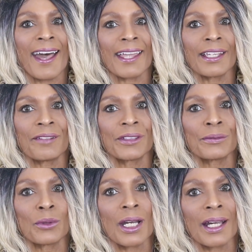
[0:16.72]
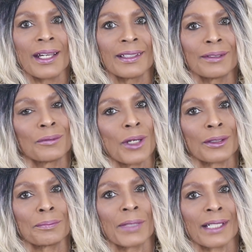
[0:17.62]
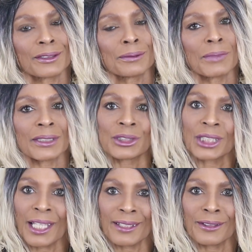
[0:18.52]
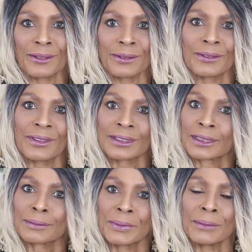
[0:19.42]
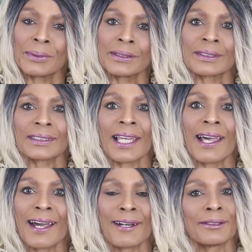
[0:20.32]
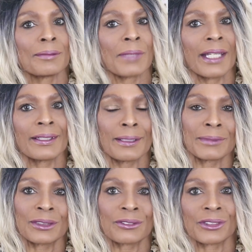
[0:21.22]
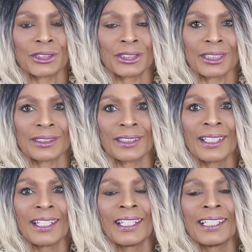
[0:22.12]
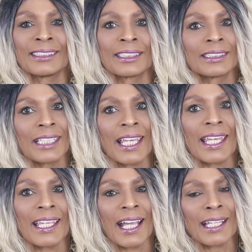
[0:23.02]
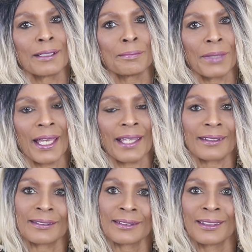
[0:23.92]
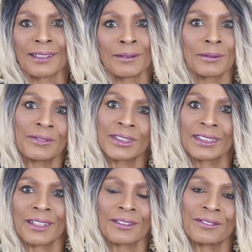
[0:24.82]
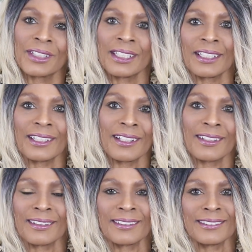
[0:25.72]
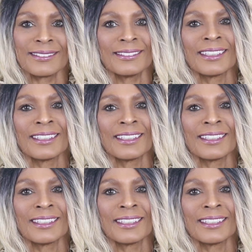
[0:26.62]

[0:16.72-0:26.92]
Hi everyone, and welcome back to my channel. This is BB Style and my name is Christian. And today I am back with another video.